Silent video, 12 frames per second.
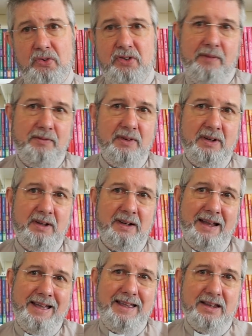7
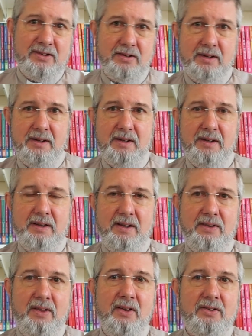and 8
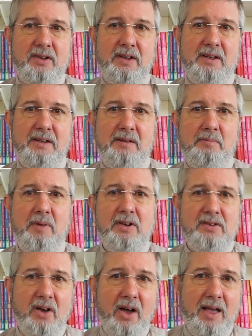that "my
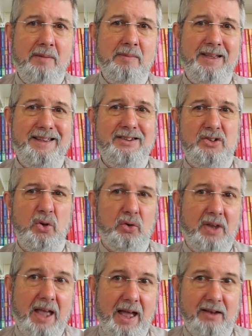time is
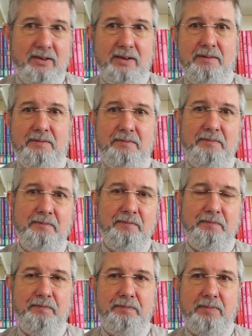not yet."
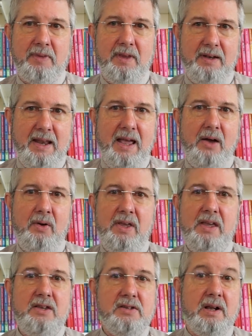Now
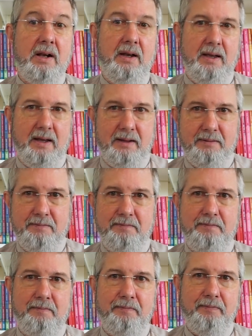he is clear.
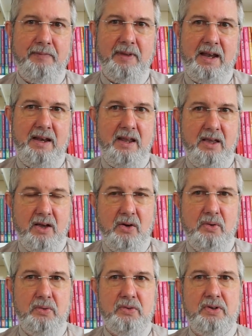and he
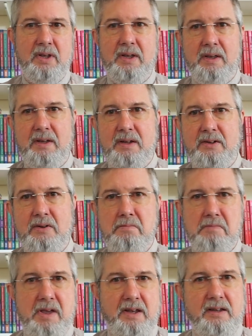goes to
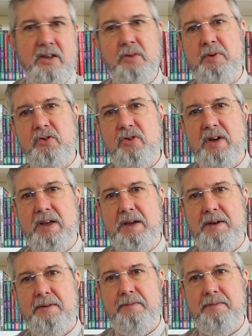meet his betrayer.